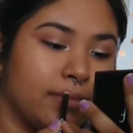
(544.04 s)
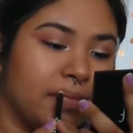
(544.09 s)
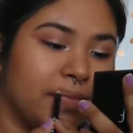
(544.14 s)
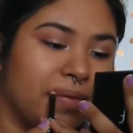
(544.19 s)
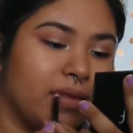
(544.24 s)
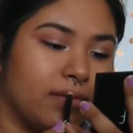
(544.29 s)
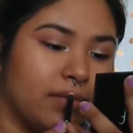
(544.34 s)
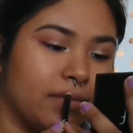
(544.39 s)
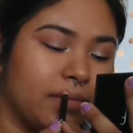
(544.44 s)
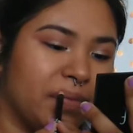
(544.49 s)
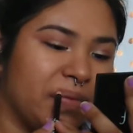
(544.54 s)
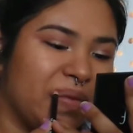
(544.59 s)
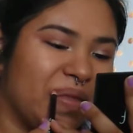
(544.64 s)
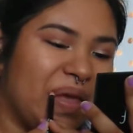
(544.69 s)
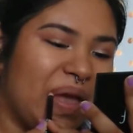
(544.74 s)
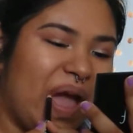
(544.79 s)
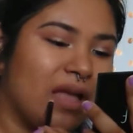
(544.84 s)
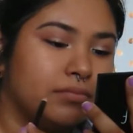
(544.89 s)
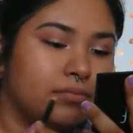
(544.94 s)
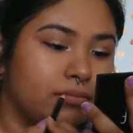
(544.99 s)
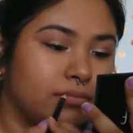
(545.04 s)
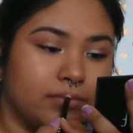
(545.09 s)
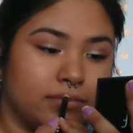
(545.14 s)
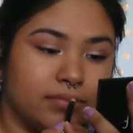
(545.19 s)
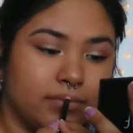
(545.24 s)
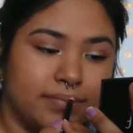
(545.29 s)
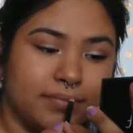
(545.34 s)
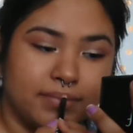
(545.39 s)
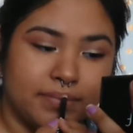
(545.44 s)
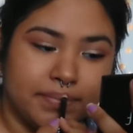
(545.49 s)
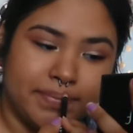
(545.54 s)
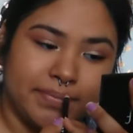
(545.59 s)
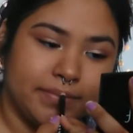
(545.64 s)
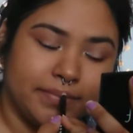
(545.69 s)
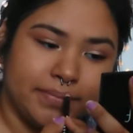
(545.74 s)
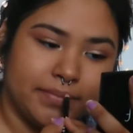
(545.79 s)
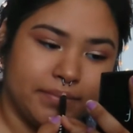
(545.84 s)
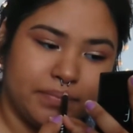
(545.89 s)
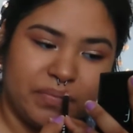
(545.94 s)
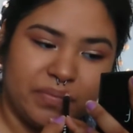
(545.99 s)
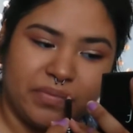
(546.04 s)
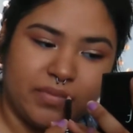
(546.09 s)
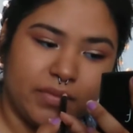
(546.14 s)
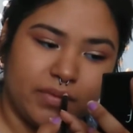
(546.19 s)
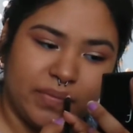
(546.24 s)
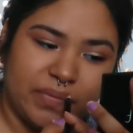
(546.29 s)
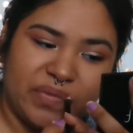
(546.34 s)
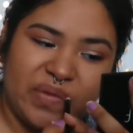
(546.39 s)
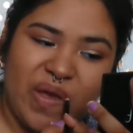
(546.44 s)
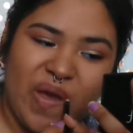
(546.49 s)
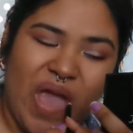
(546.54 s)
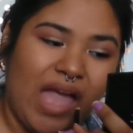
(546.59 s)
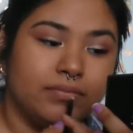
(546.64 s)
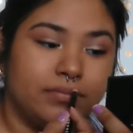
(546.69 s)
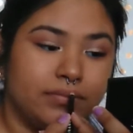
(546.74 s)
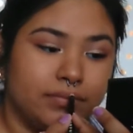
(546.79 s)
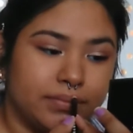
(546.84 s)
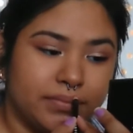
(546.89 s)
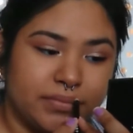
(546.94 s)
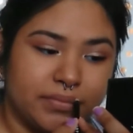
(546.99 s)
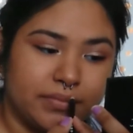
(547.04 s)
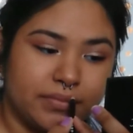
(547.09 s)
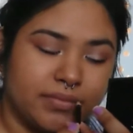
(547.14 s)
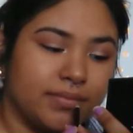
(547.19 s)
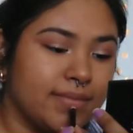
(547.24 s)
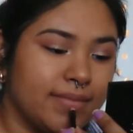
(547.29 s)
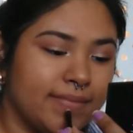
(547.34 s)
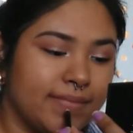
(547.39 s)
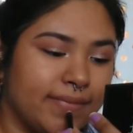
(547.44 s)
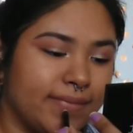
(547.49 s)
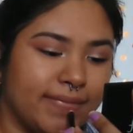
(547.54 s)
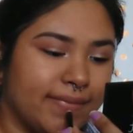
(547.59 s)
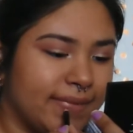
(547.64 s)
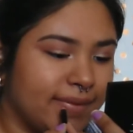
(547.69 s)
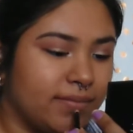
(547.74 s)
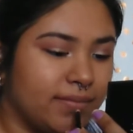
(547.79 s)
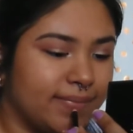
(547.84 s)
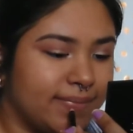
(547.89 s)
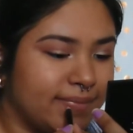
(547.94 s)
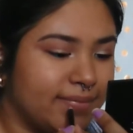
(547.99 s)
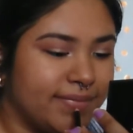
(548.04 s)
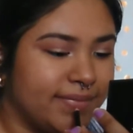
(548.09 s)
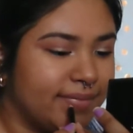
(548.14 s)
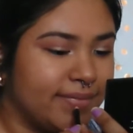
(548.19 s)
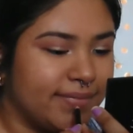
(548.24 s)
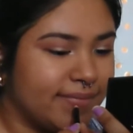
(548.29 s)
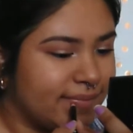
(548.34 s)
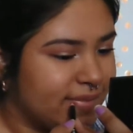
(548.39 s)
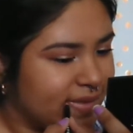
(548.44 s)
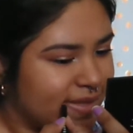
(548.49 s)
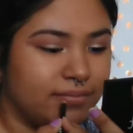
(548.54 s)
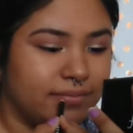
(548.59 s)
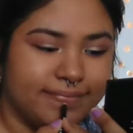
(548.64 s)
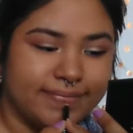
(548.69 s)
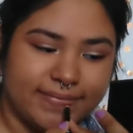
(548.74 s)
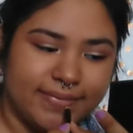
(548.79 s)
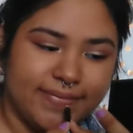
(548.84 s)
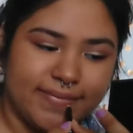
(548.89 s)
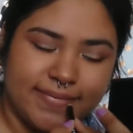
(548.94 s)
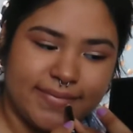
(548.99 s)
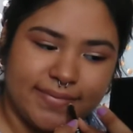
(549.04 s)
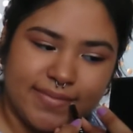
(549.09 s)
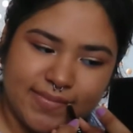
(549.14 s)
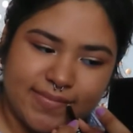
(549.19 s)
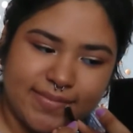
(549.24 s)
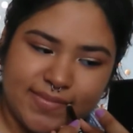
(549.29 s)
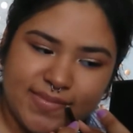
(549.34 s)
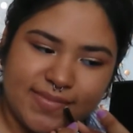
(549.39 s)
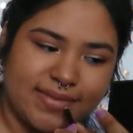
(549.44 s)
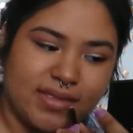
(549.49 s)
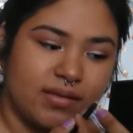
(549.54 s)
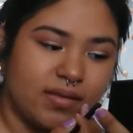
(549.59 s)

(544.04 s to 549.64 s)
in the shade Sweet Caramel and the lip liner from Morphe called Coffee and